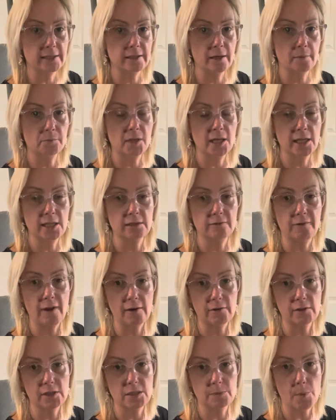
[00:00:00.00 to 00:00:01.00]
Something is
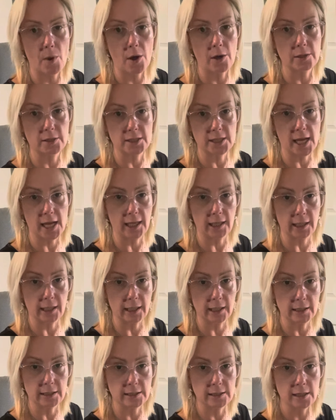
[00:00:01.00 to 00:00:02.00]
very
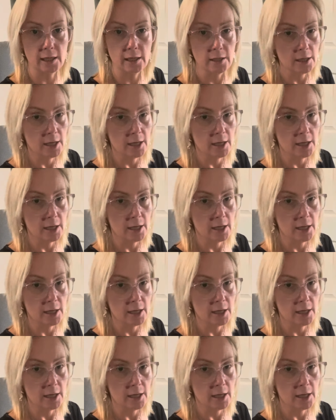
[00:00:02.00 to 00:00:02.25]
spontaneous.